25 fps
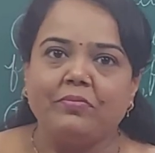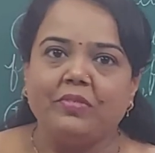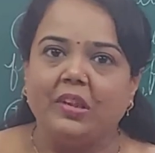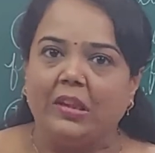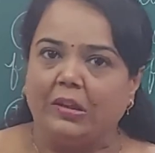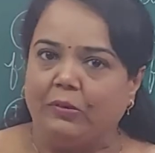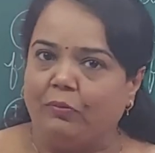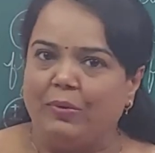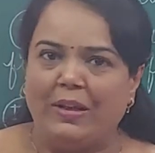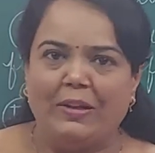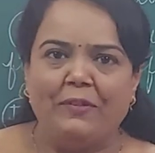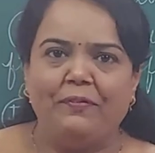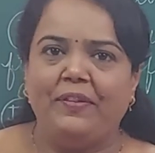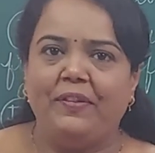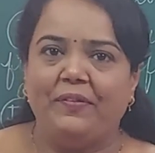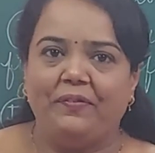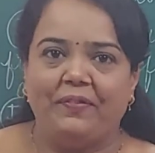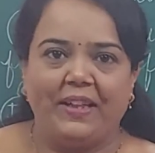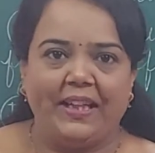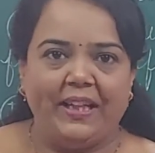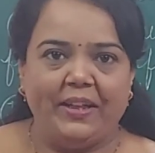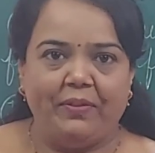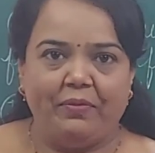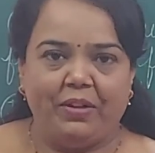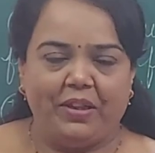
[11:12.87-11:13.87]

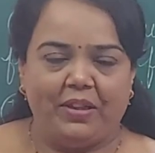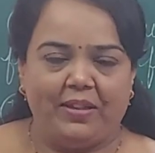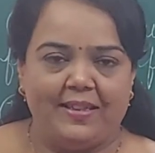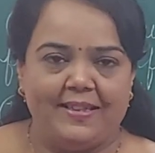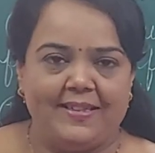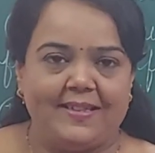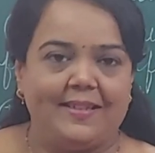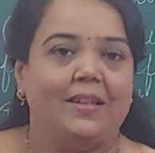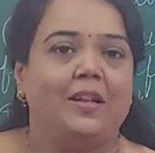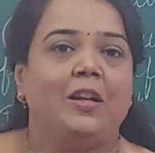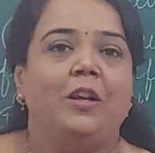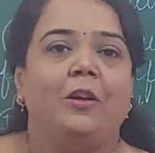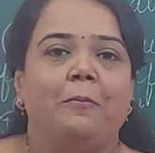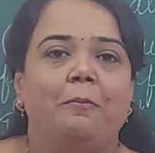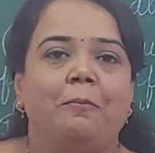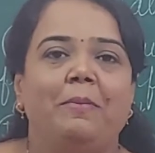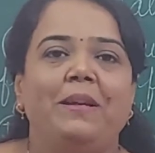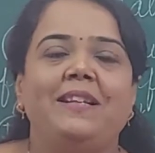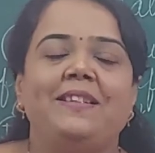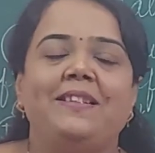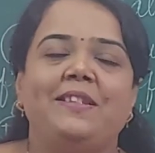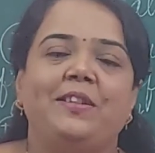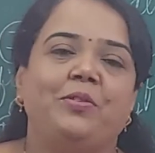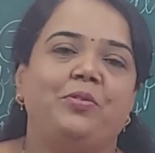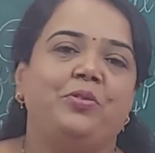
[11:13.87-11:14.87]
150 words
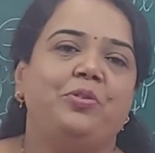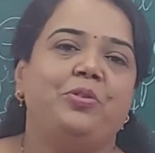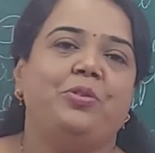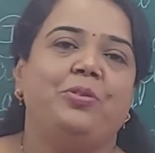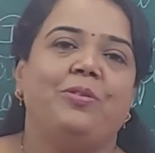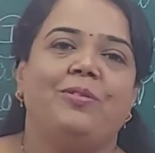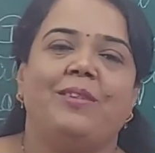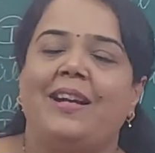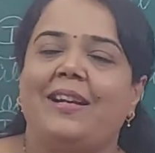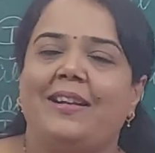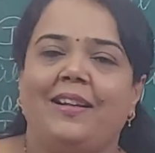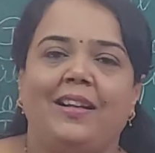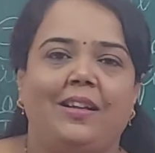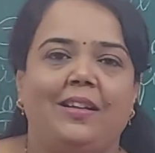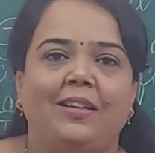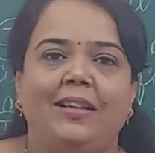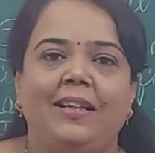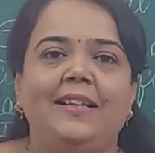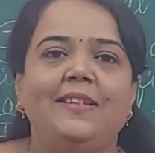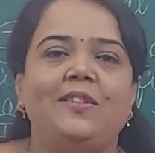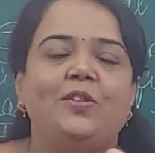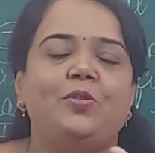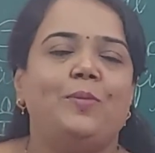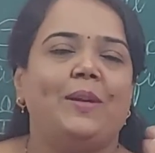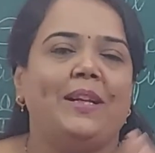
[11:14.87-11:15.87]
means you should write at
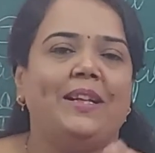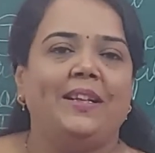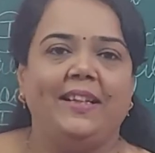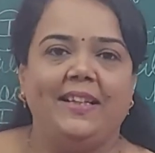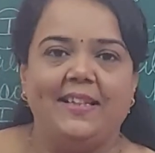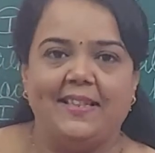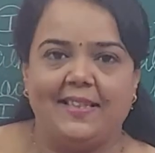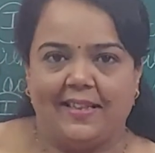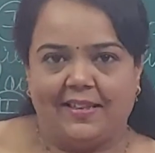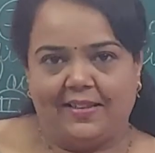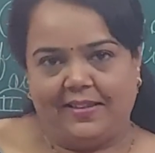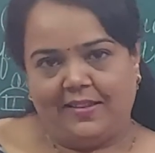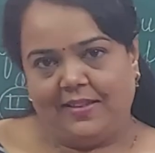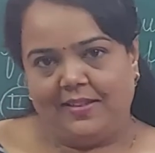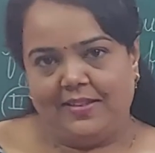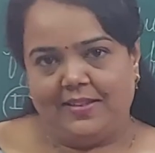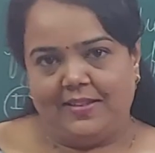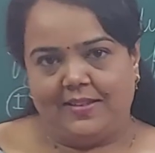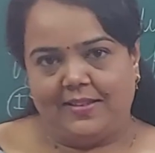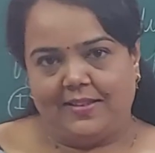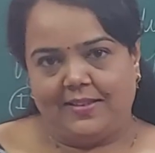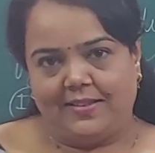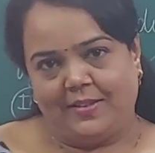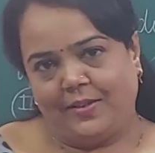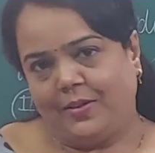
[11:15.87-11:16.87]
least 20
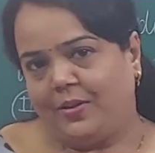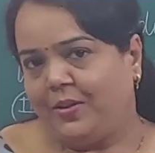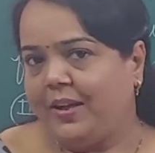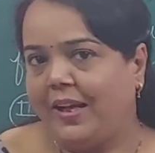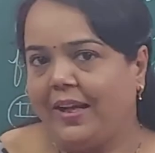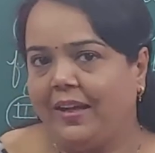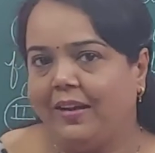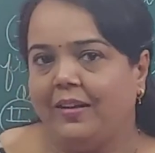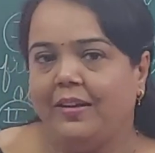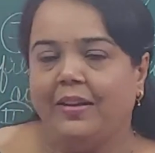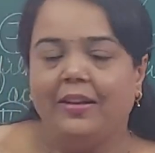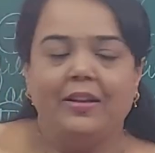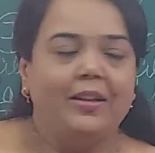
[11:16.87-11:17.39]
sentences. Okay.